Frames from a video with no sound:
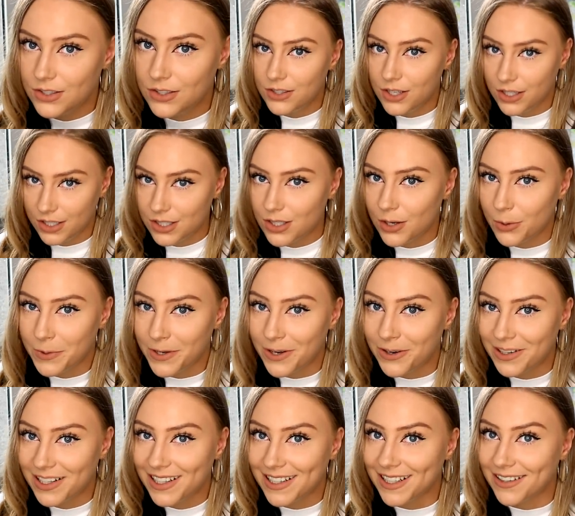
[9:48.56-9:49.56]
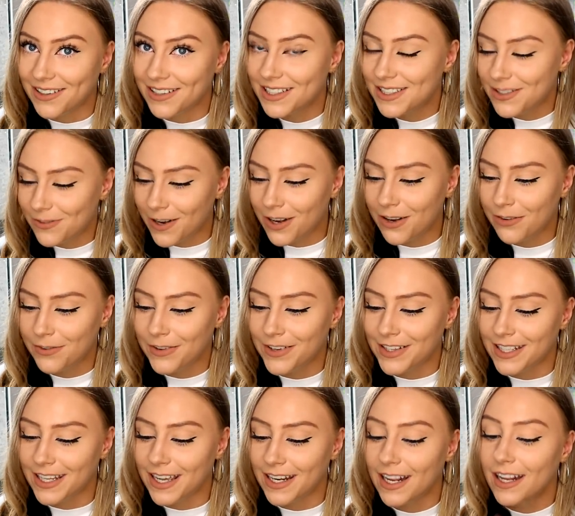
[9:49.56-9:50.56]
just so we are clear. It's very
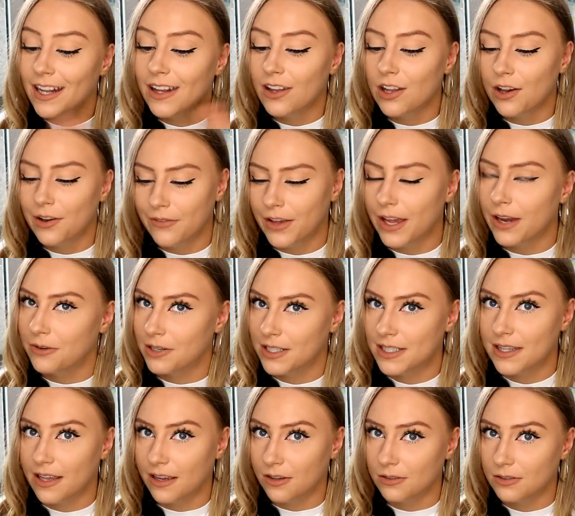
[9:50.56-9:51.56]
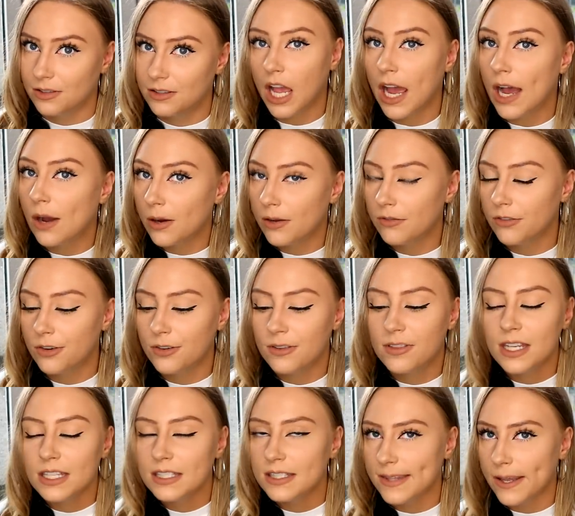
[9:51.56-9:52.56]
funny, and I love Harry Styles. However,
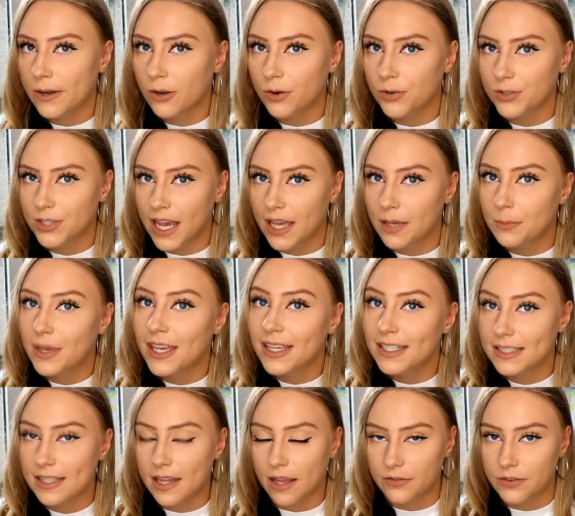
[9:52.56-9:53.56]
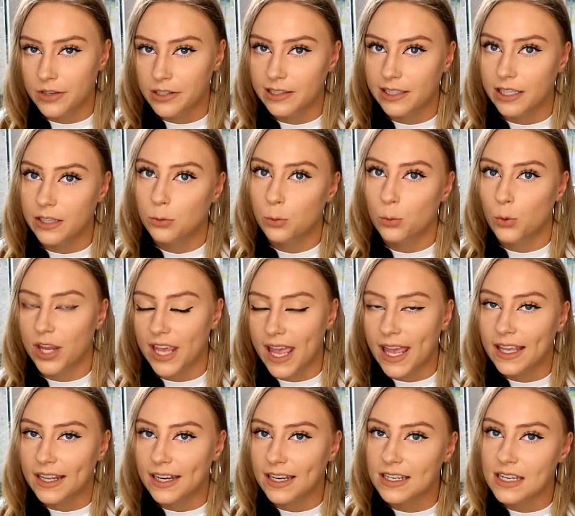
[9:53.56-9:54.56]
this stereotype is definitely
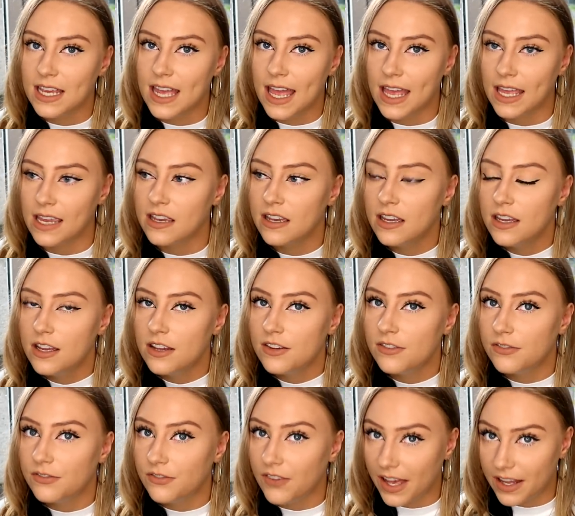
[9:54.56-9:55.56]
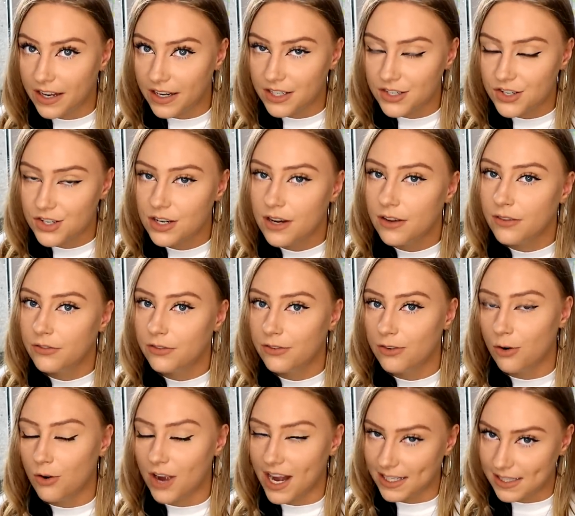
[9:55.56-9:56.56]
creating a fetish
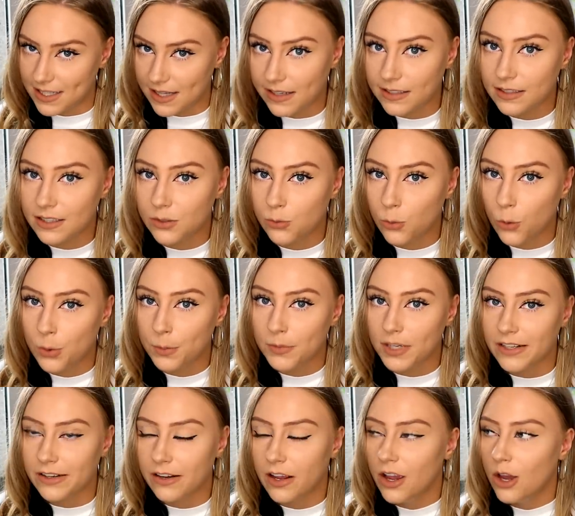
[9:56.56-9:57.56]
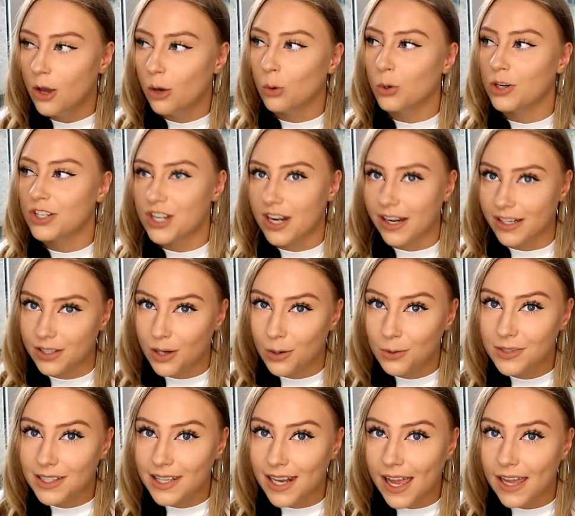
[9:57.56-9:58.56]
for Icelandic women, which I
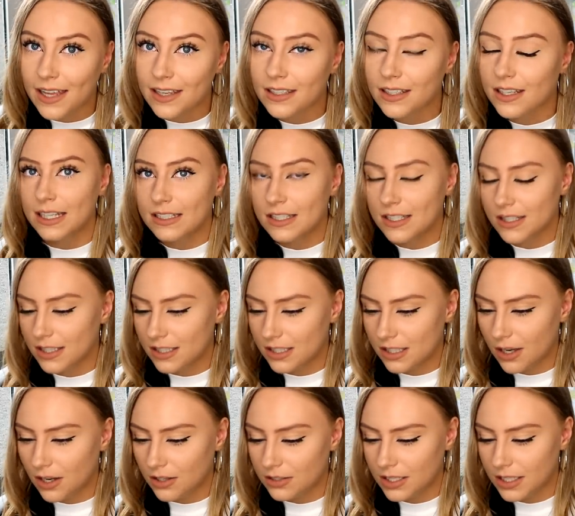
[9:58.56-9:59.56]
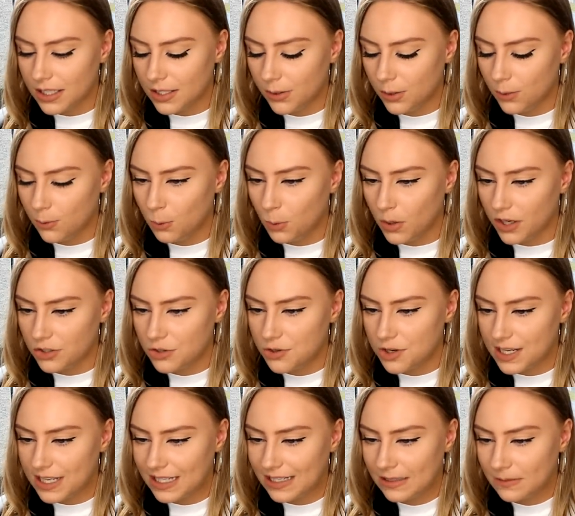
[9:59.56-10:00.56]
don't like. Let's just continue
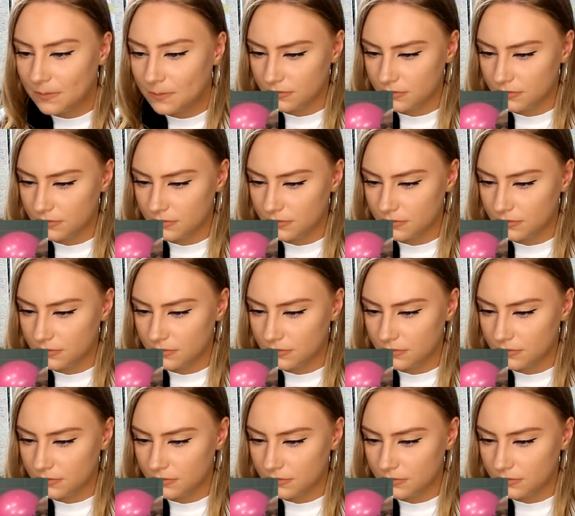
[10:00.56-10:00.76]
watching.